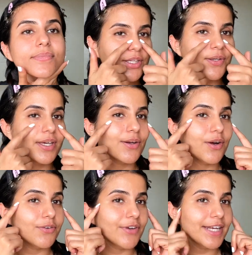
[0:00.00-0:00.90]
You can
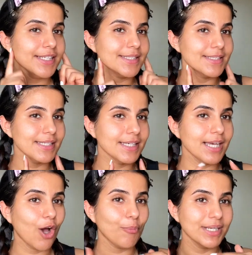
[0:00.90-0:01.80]
already see
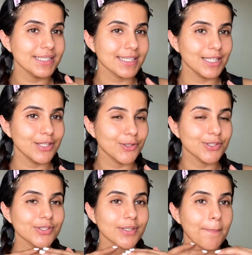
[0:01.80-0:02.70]
how my skin
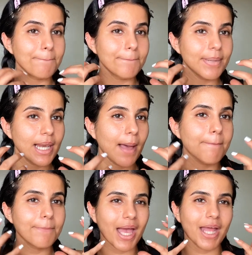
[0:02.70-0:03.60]
looks
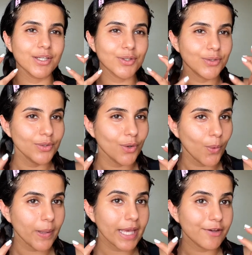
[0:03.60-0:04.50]
plump and
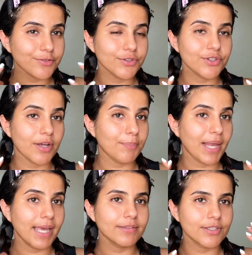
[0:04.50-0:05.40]
glowy after
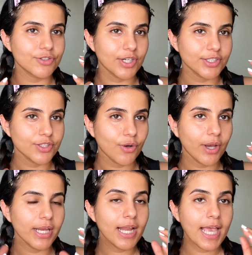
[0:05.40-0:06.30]
applying the
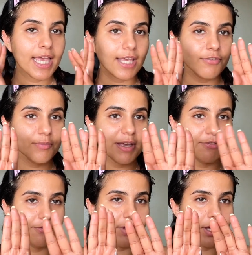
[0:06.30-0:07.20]
tretinoin. Even my
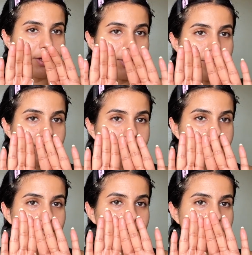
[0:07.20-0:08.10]
fingers
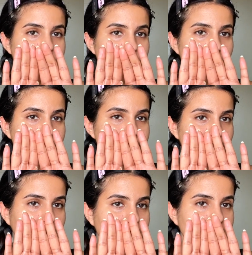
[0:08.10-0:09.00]
feel so
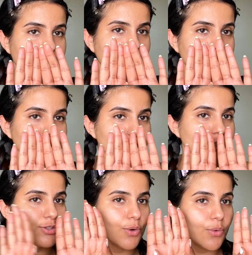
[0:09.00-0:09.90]
shiny and
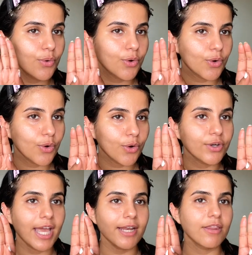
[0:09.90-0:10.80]
so
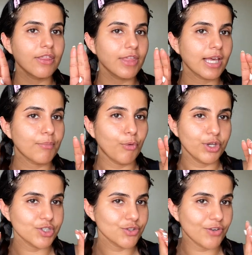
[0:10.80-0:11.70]
good and thick
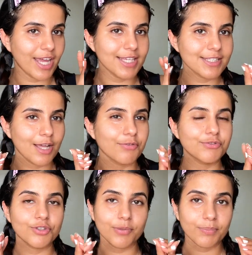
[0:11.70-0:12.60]
moisturized
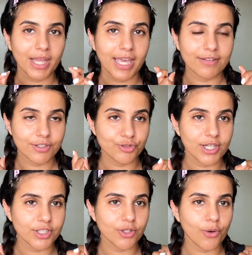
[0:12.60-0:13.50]
after applying the
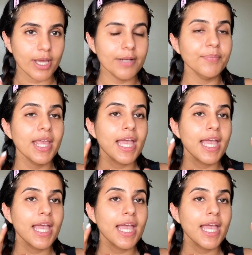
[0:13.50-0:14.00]
tretinoin.